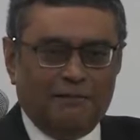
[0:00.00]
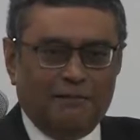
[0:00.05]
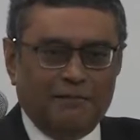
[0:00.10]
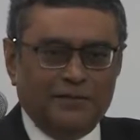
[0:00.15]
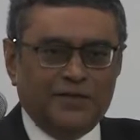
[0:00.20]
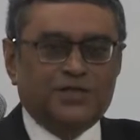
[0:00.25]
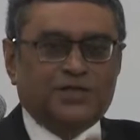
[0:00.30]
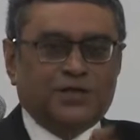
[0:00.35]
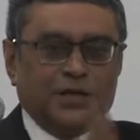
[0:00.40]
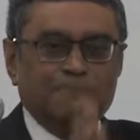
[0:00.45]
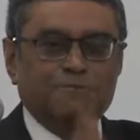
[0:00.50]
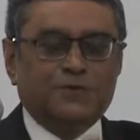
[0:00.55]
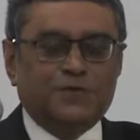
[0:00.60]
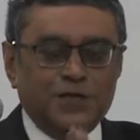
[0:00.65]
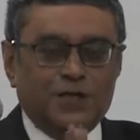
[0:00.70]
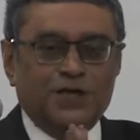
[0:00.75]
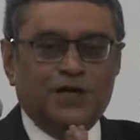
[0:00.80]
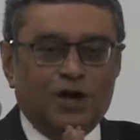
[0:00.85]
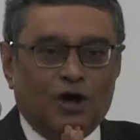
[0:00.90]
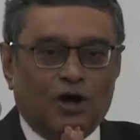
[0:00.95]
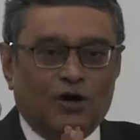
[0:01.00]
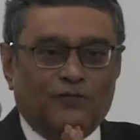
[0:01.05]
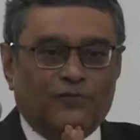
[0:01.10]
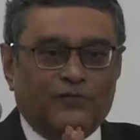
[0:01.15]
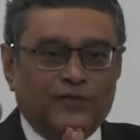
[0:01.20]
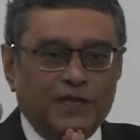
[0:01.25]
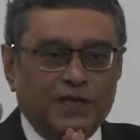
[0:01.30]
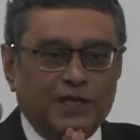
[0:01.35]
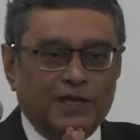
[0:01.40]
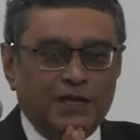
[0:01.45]
description
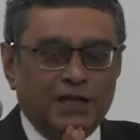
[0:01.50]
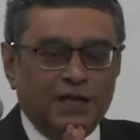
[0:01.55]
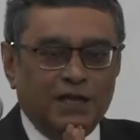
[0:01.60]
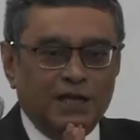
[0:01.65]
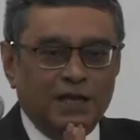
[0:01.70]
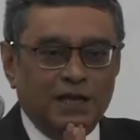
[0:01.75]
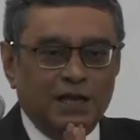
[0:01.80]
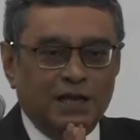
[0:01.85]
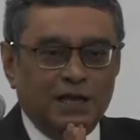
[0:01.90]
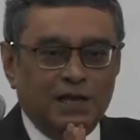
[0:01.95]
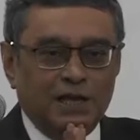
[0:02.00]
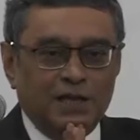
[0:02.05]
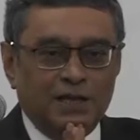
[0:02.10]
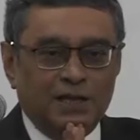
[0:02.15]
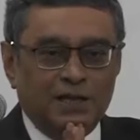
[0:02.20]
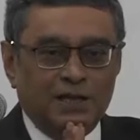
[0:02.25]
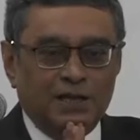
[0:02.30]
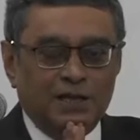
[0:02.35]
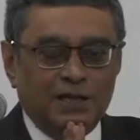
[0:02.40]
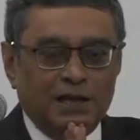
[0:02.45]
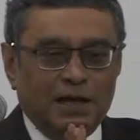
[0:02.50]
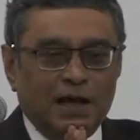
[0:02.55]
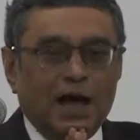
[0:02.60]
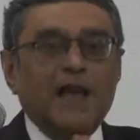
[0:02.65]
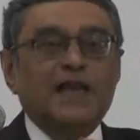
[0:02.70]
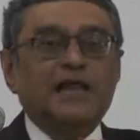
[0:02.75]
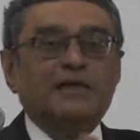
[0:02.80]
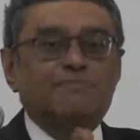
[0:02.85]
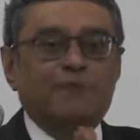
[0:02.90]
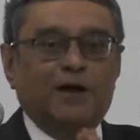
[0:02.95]
of the
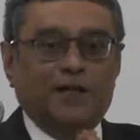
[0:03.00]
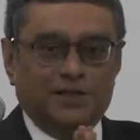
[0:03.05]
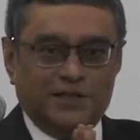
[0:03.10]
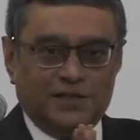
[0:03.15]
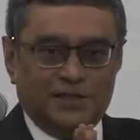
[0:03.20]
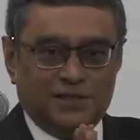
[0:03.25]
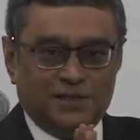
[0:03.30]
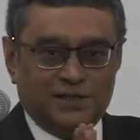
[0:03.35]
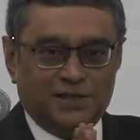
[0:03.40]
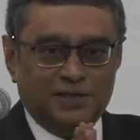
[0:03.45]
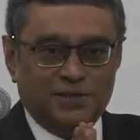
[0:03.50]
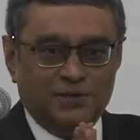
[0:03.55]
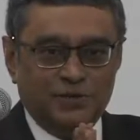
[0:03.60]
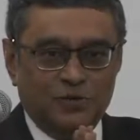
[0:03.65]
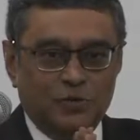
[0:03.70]
Ali brothers,